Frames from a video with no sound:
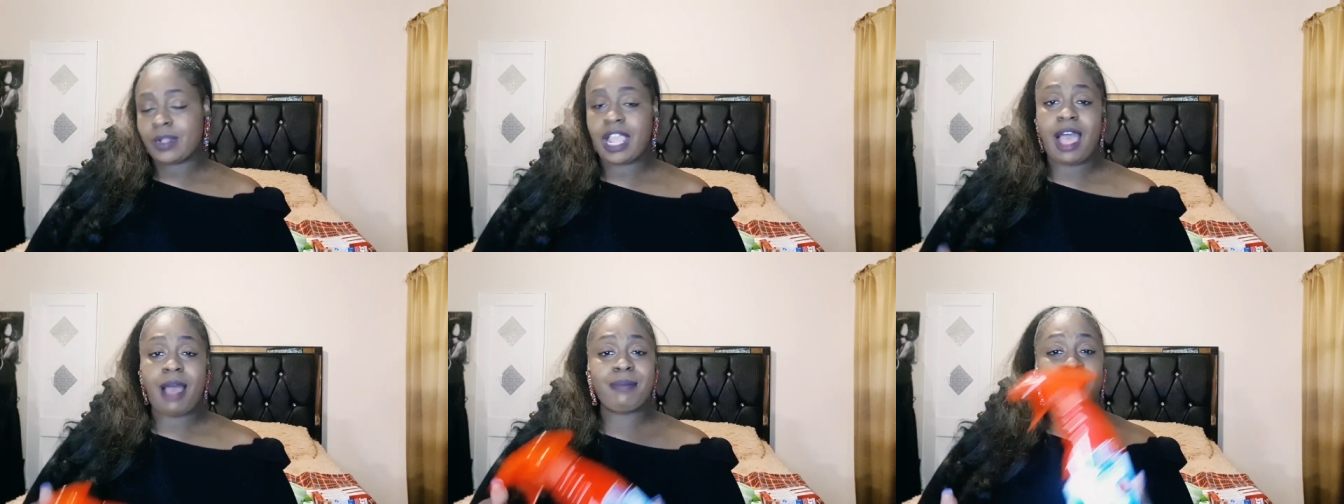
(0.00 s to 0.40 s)

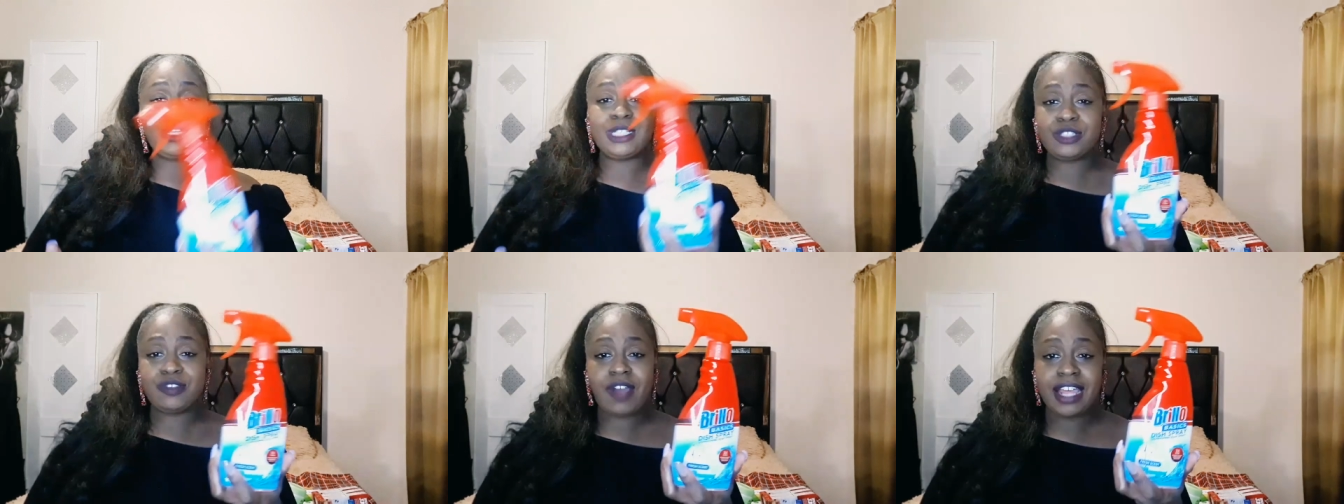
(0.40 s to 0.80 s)
I'm going
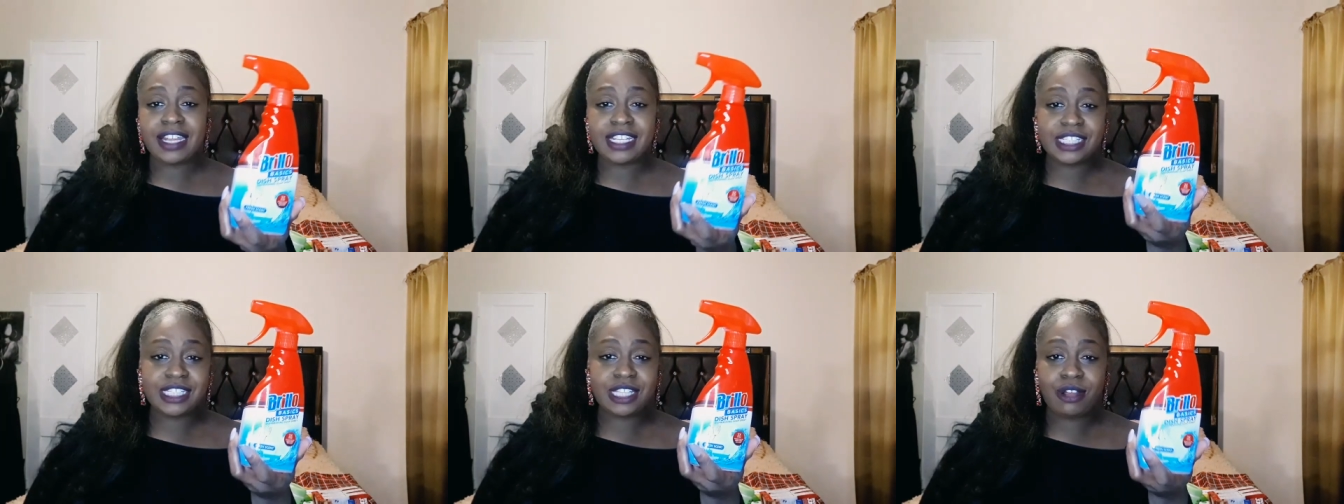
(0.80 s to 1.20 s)
to try
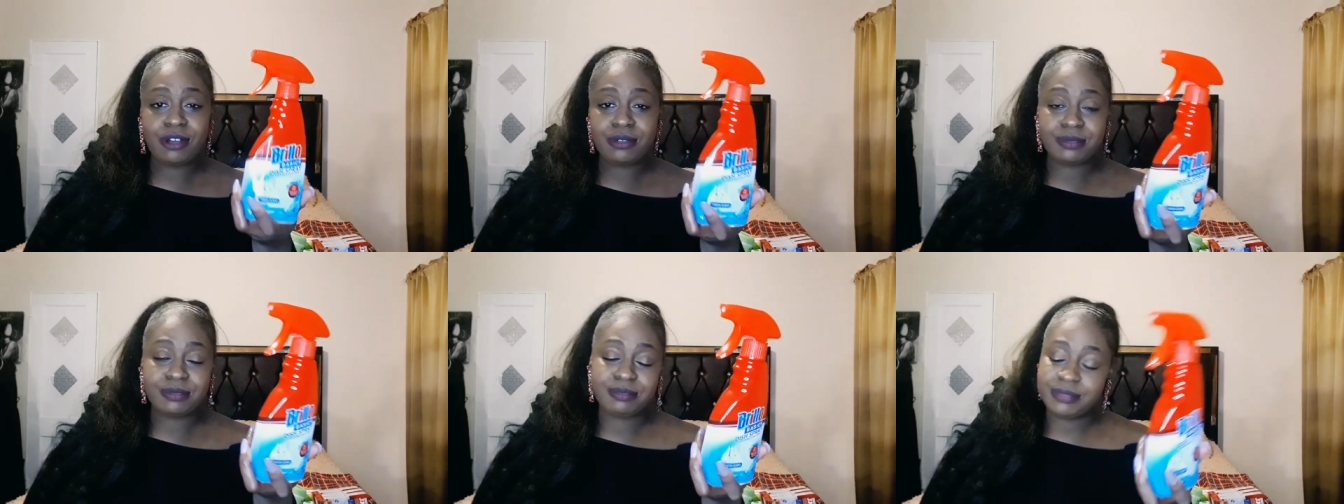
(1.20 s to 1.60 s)
this,
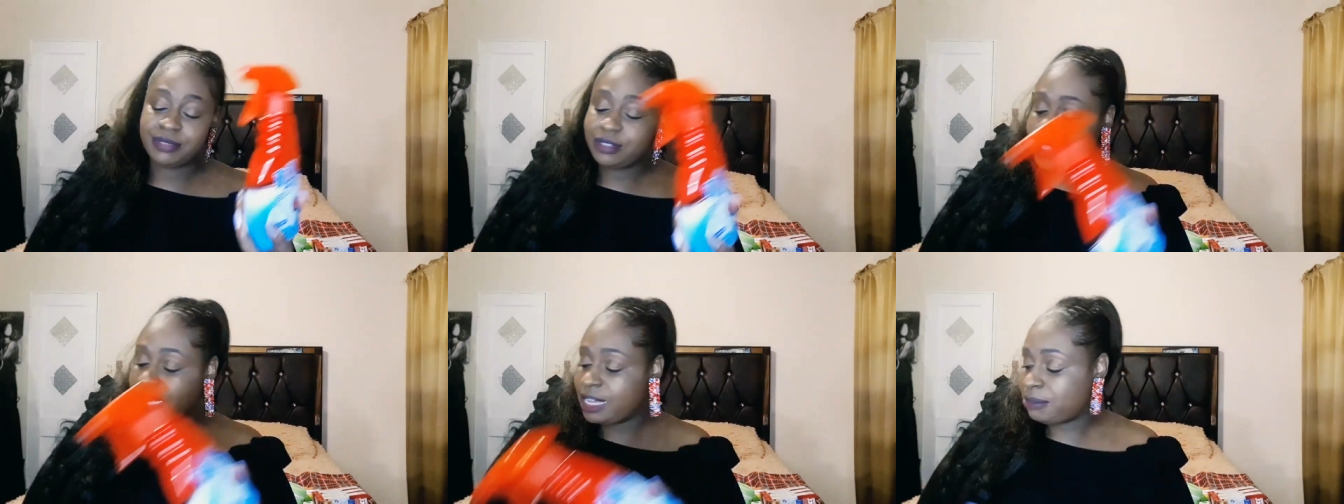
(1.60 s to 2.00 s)
though.
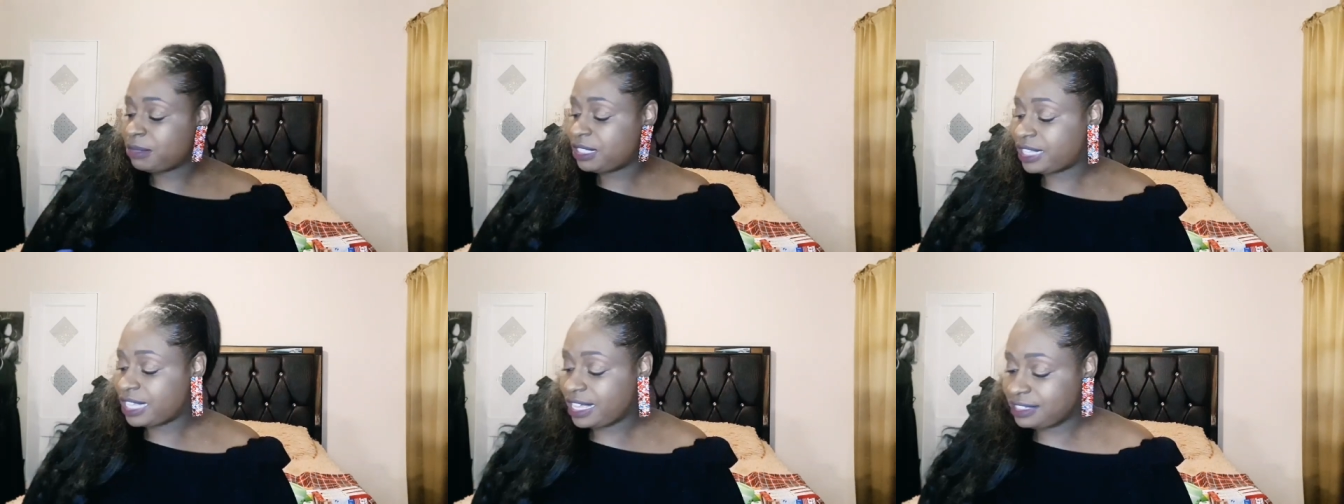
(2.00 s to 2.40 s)
You can't
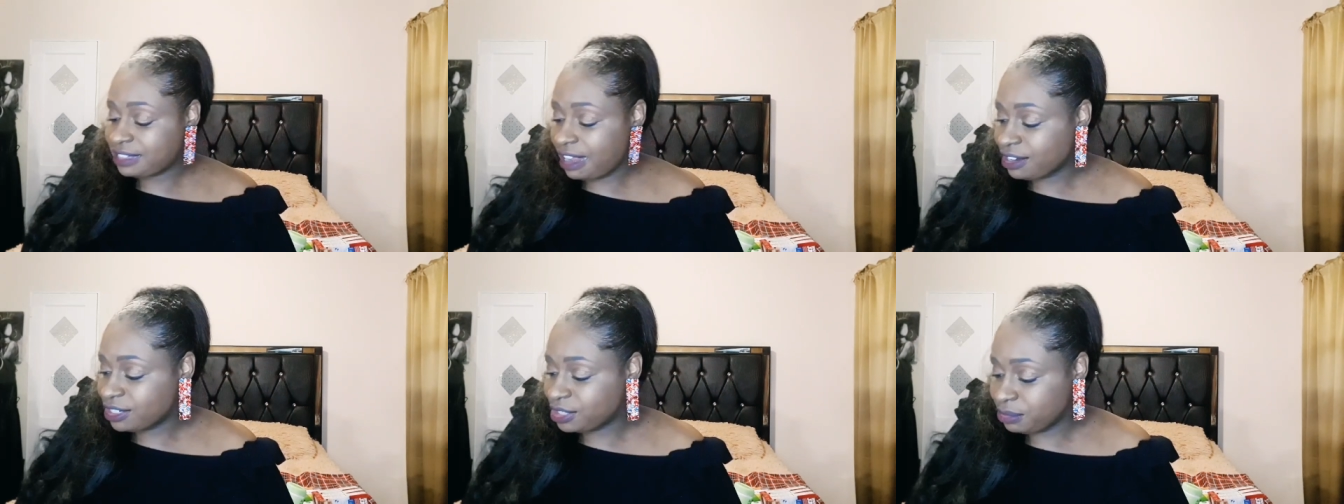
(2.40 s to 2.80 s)
beat that.
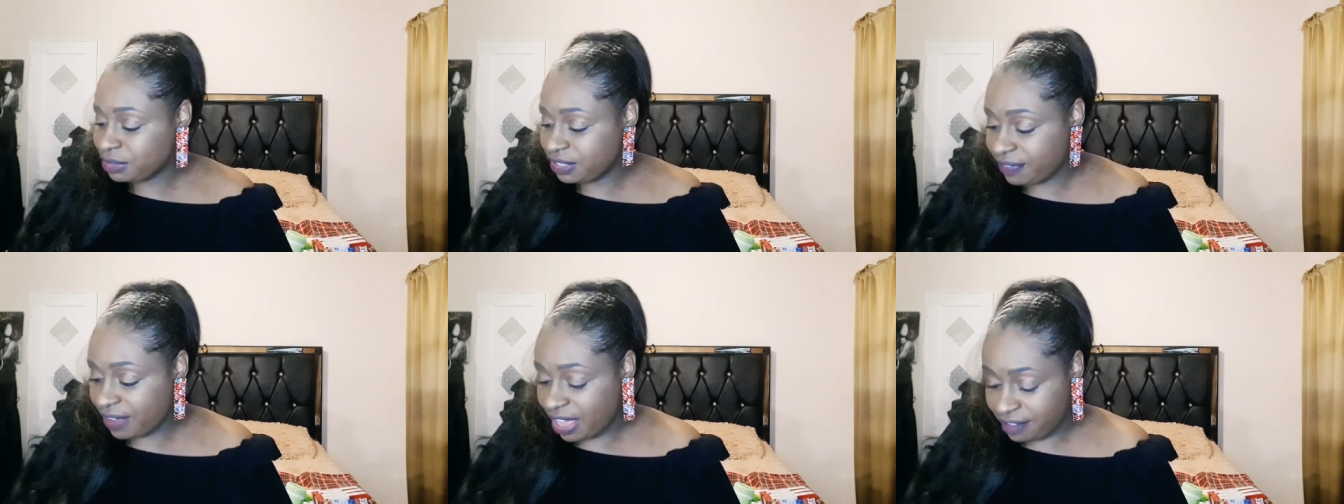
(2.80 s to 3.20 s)
dollar
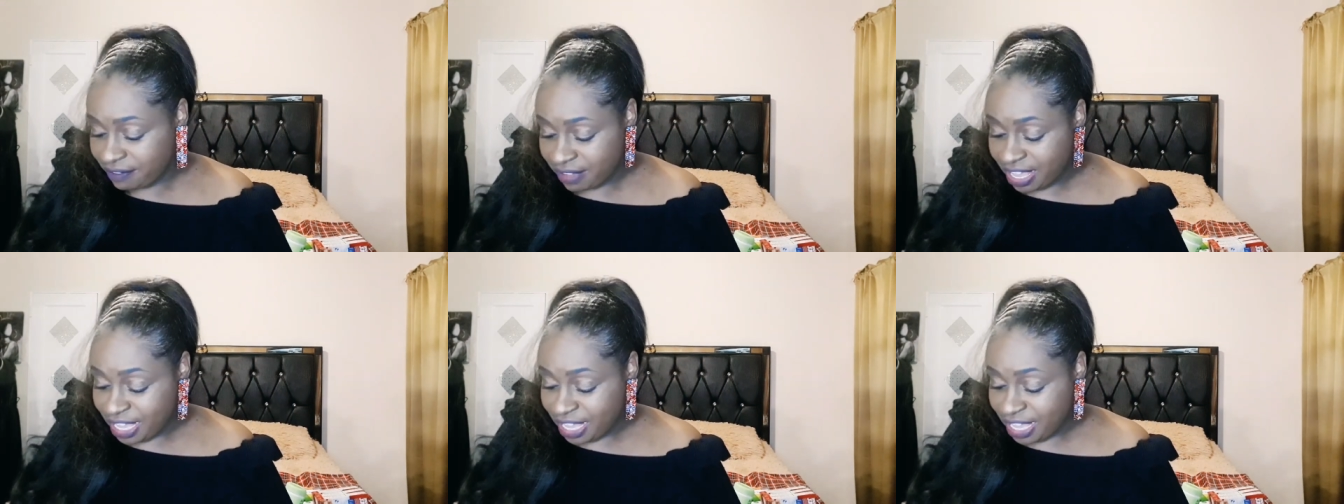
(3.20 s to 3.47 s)
twenty-five.